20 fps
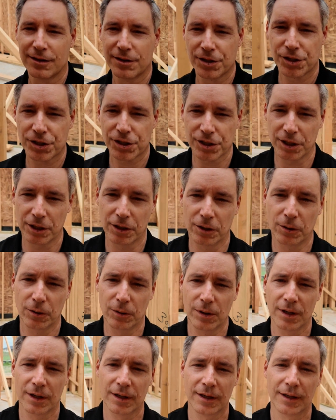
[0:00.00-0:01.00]

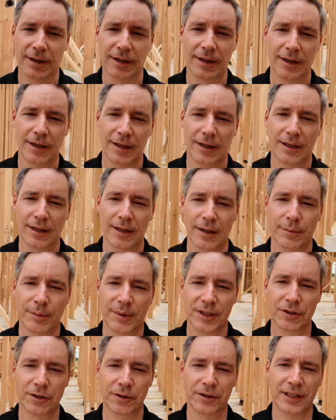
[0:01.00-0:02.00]
So
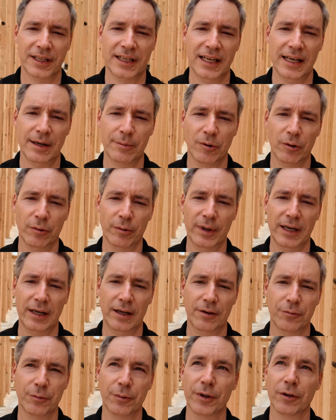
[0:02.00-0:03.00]
turn the camera
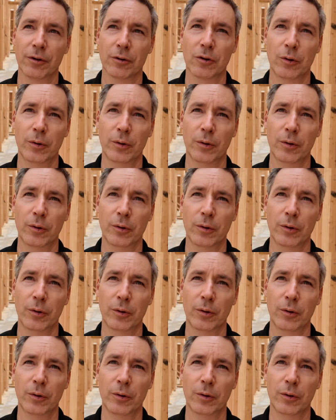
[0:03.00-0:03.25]
around real